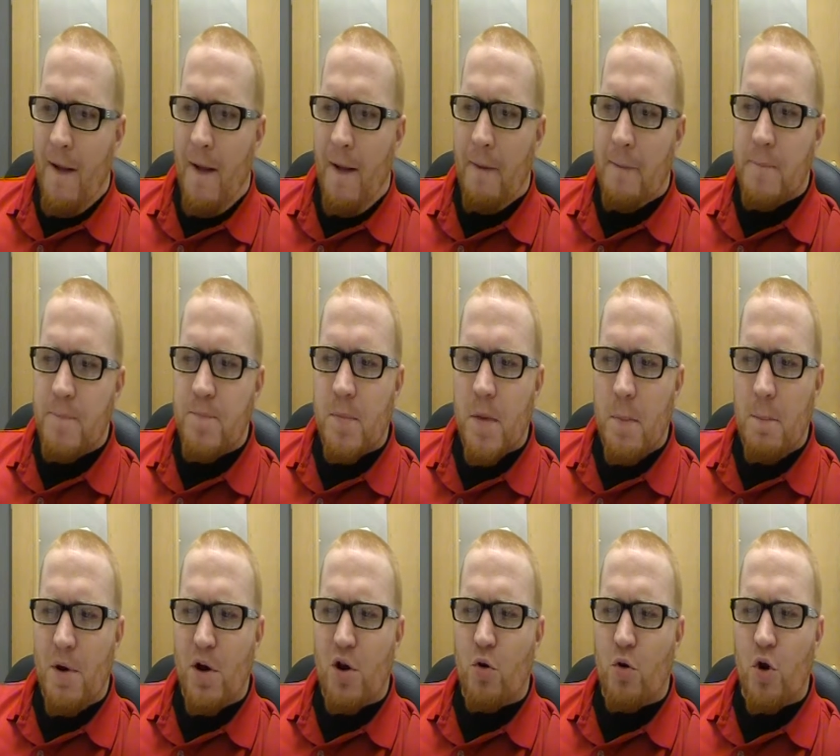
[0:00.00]
Um,
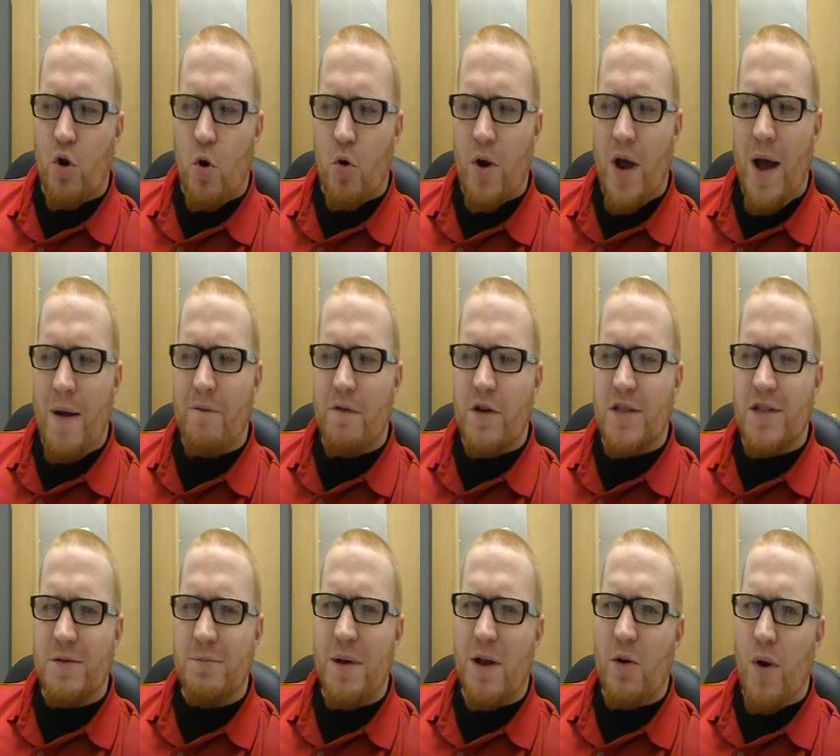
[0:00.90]
Miracle Crow
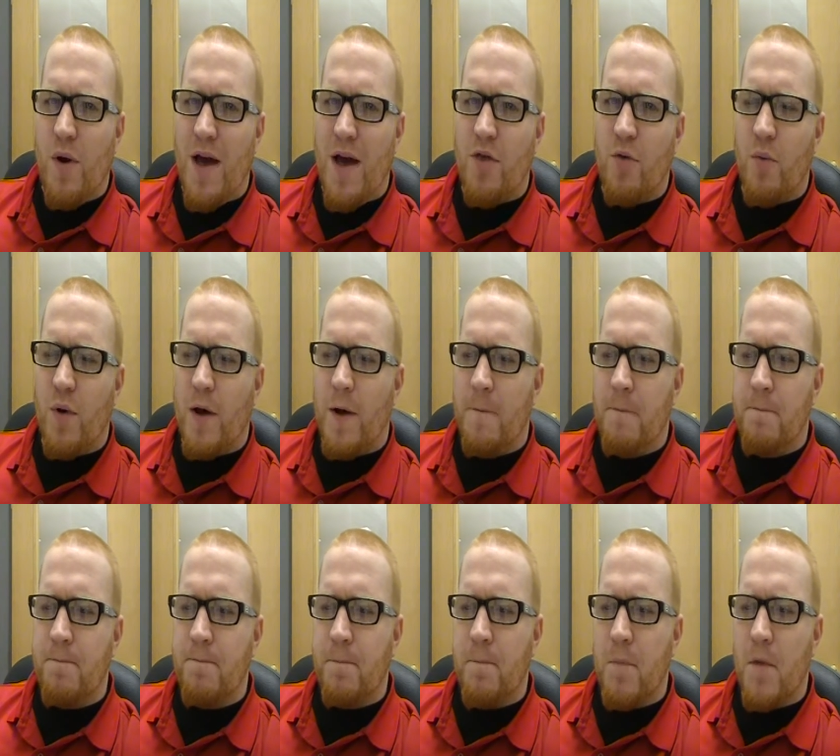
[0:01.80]
versus Ben
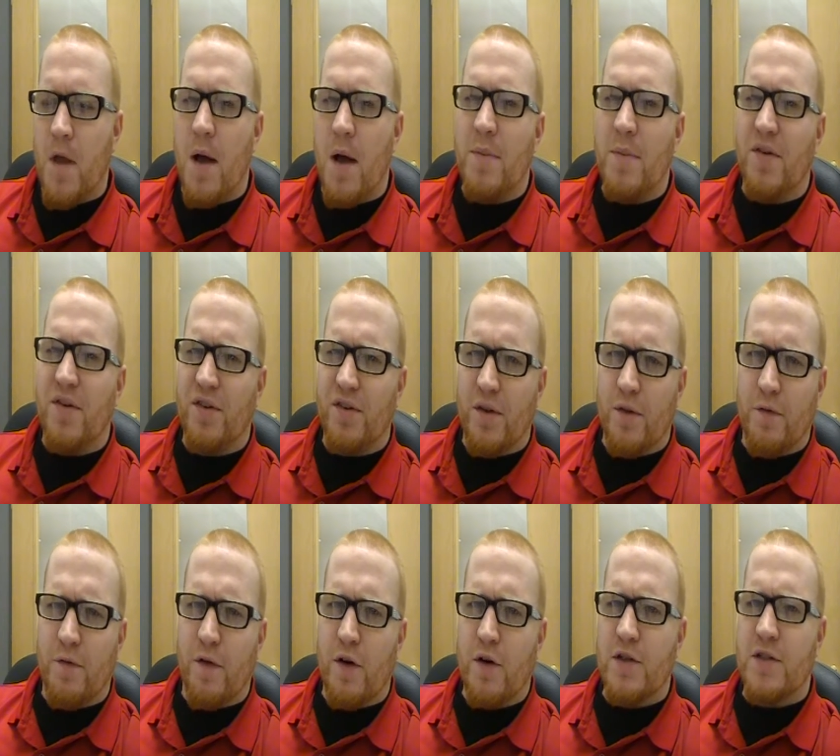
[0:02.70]
Rothwell. Um, this is the
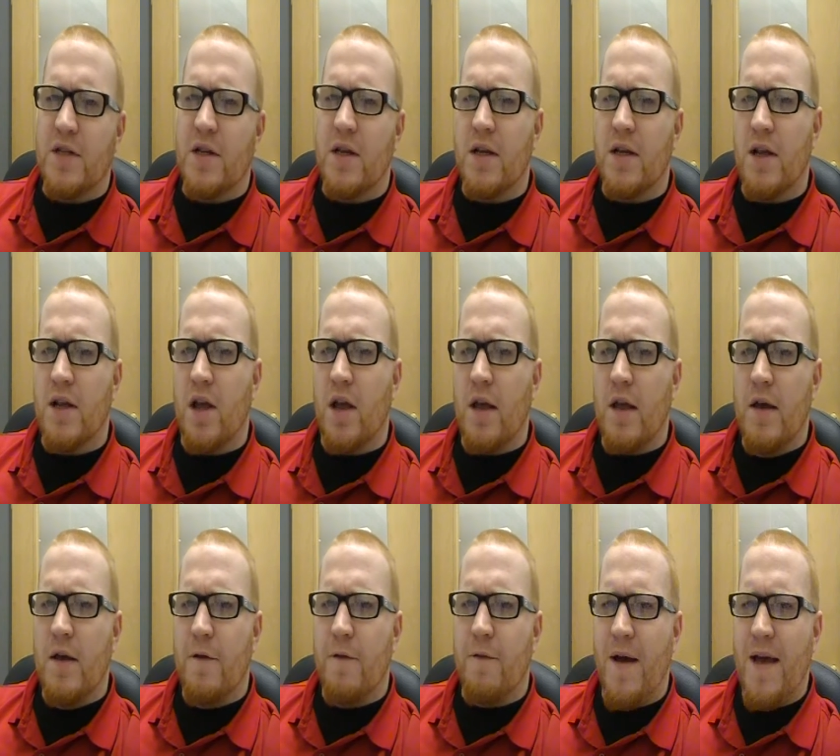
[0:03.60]
first
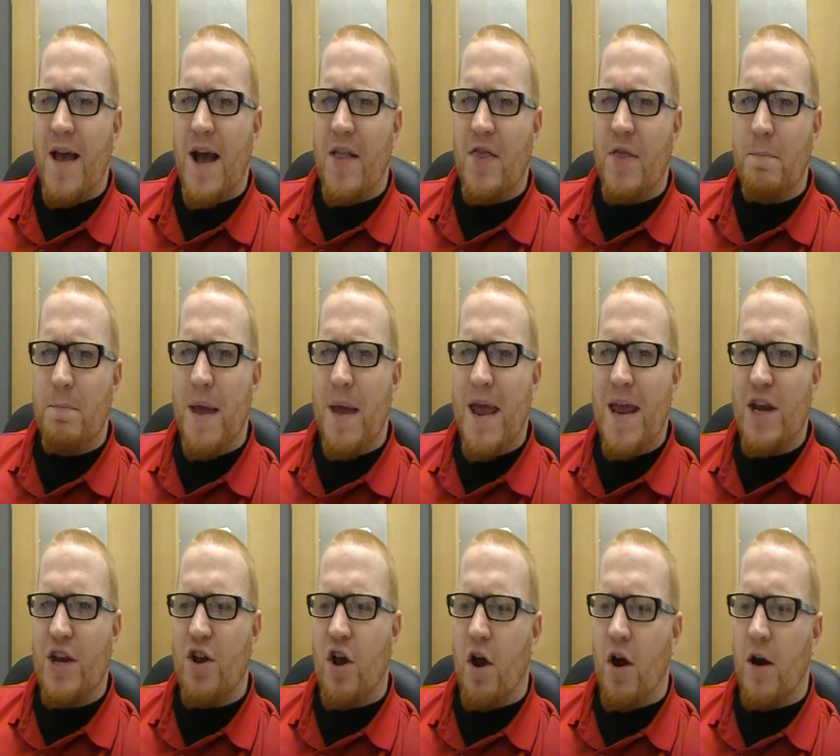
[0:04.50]
fight on the
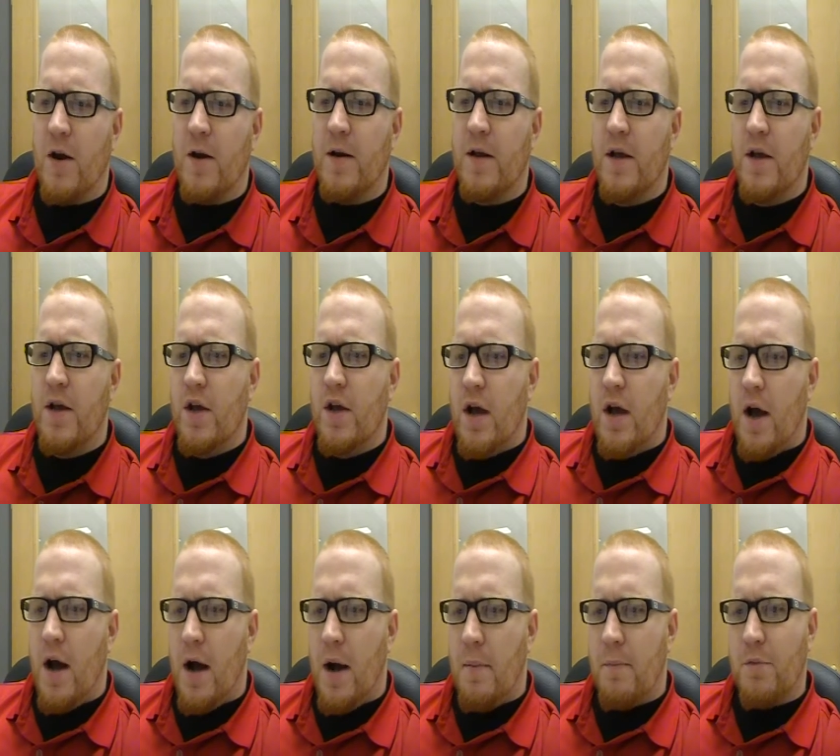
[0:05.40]
main card.
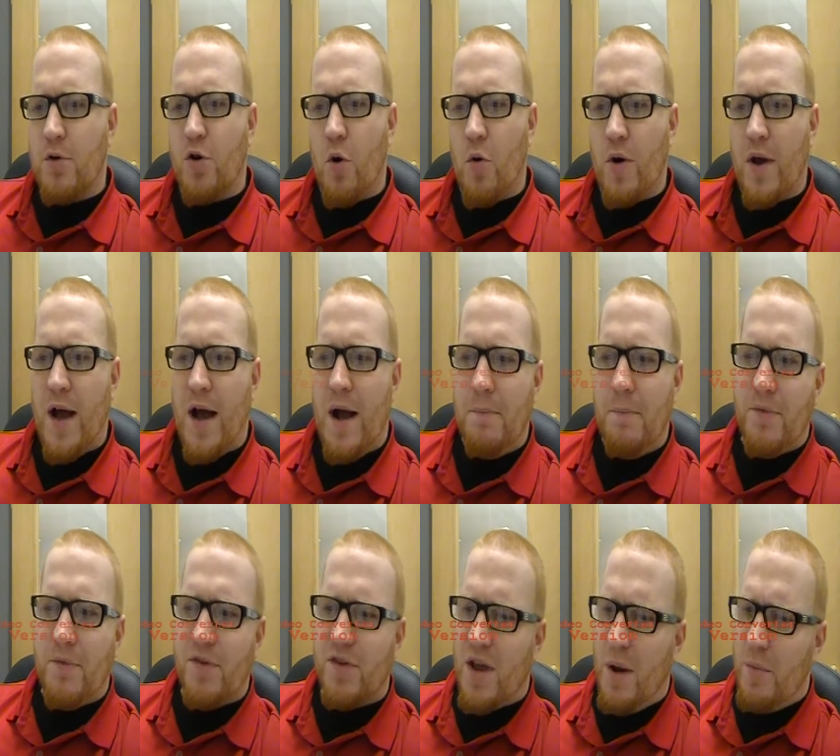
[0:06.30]
Um, Crow
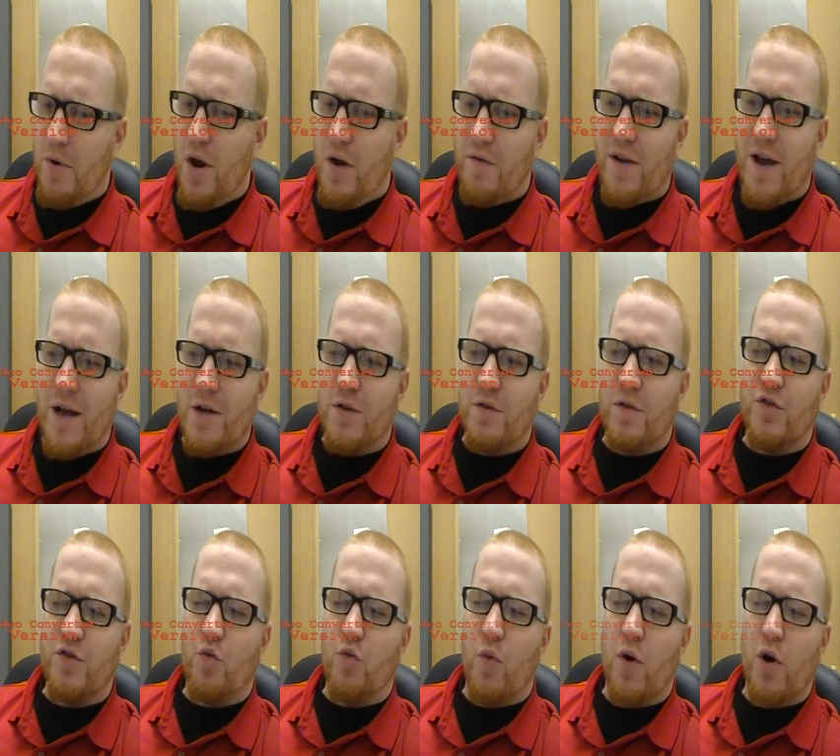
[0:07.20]
is coming off
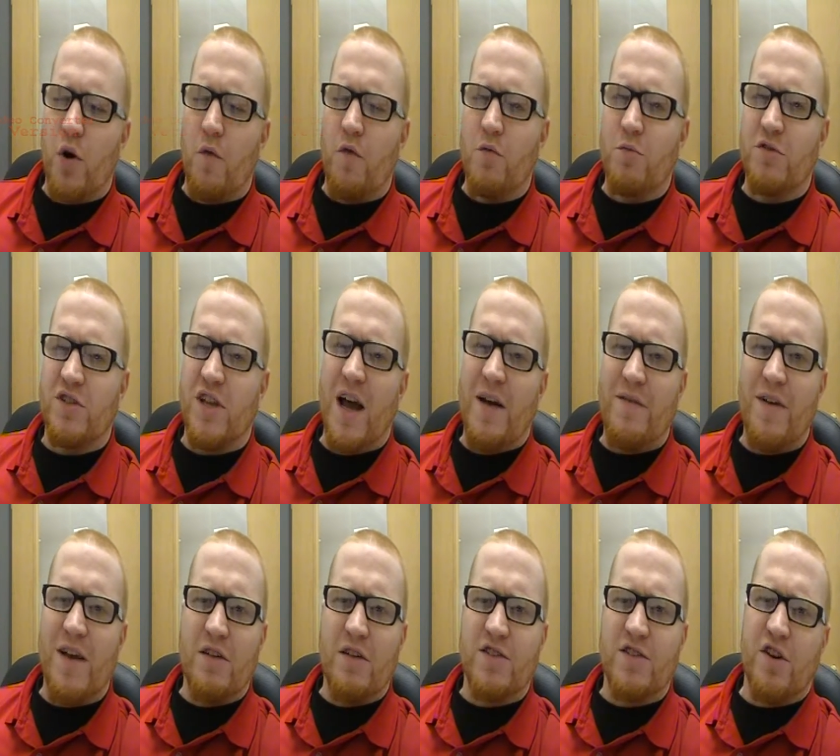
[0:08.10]
controversial win over
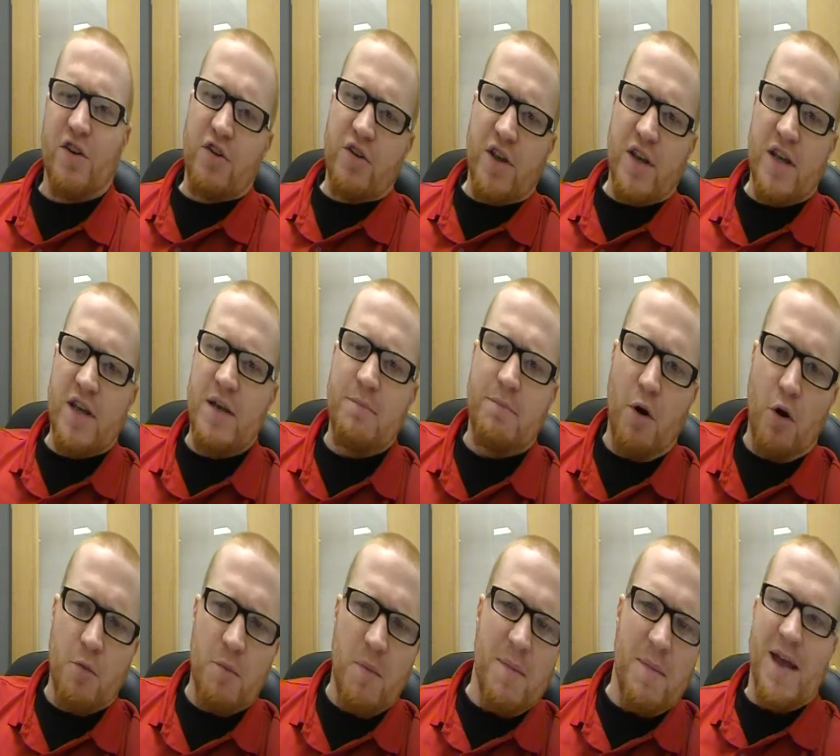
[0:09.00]
Mustafa El Turk.
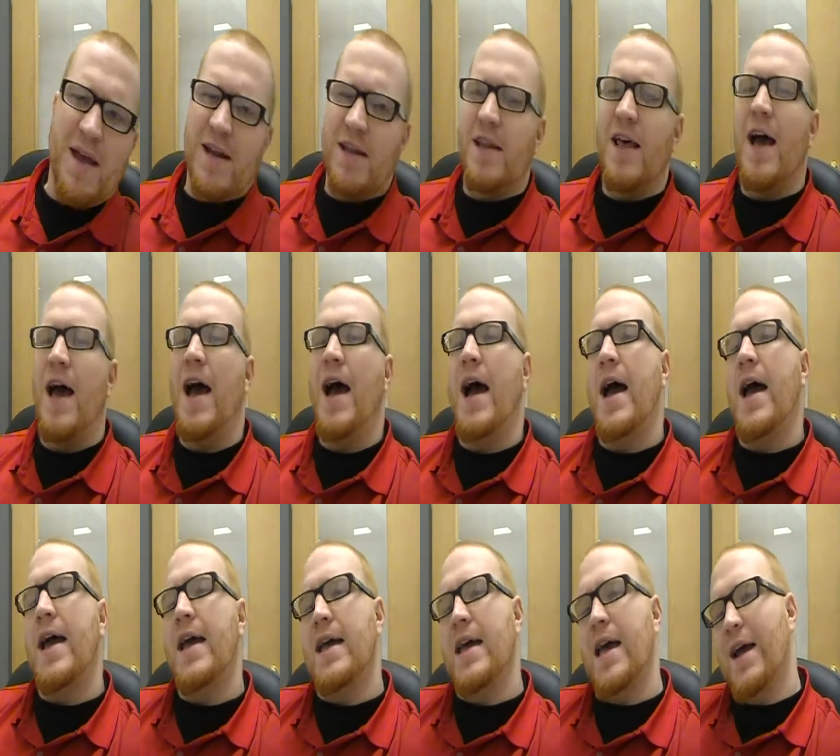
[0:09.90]
Poked my man in the
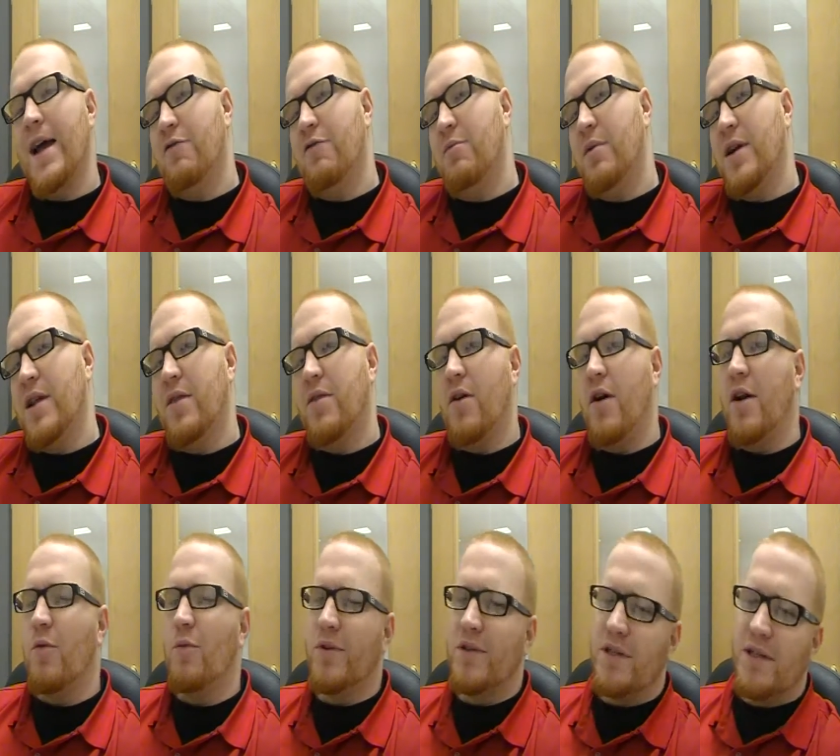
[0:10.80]
eye. Everybody
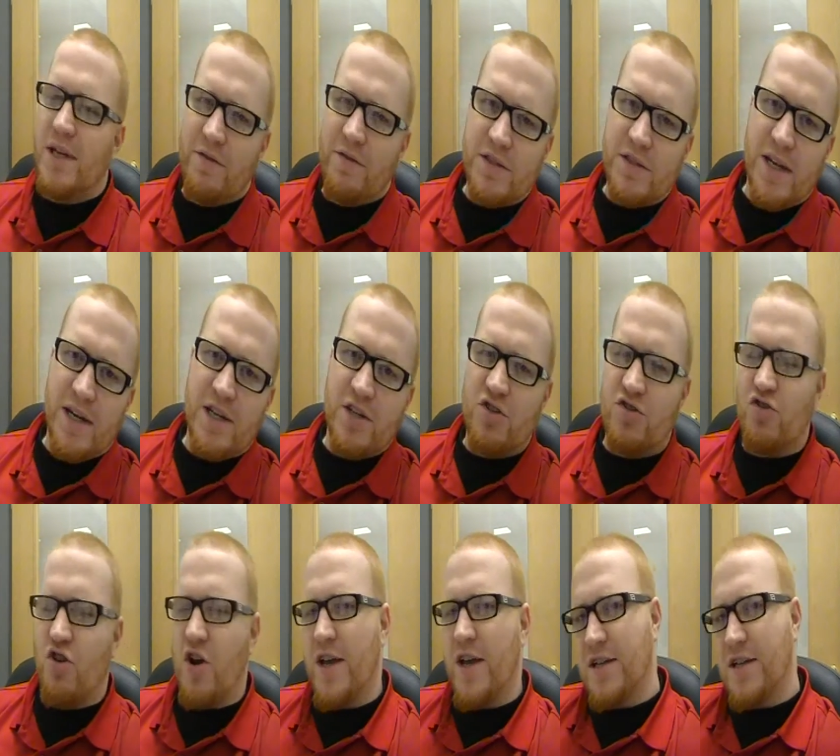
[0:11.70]
thought it was a devastating
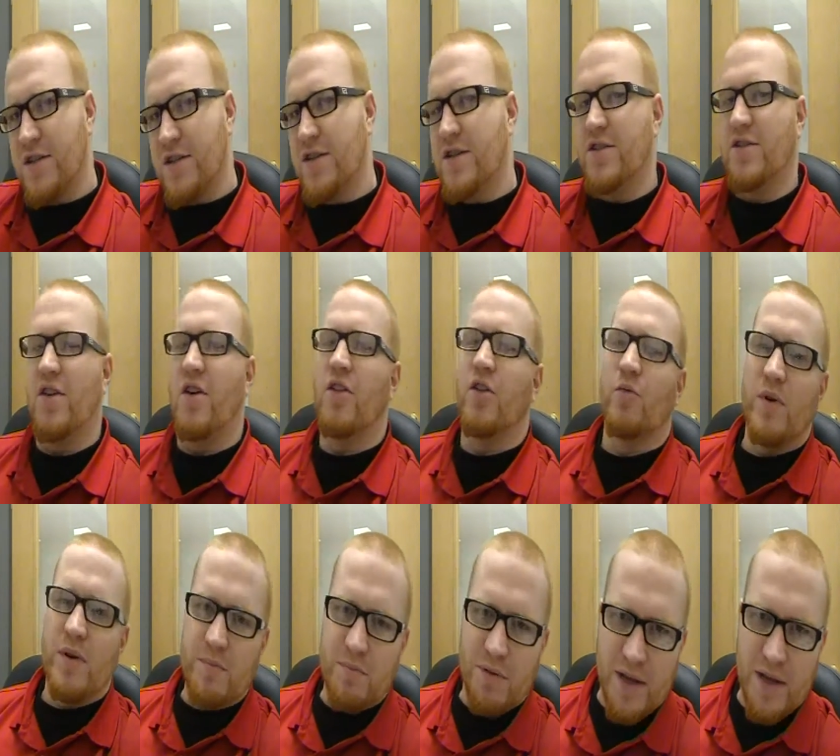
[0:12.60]
strike until you saw the
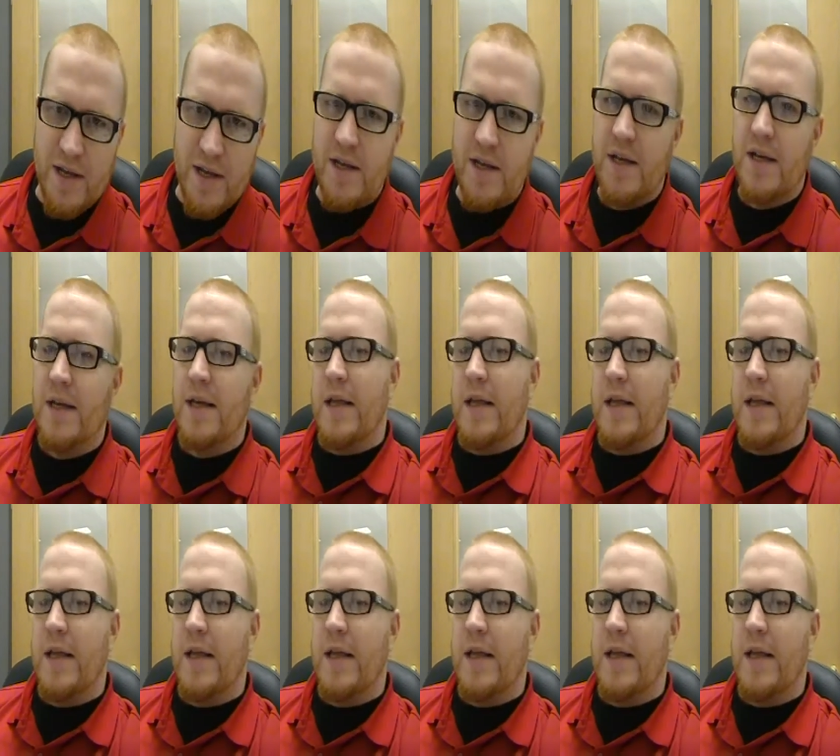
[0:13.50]
replay.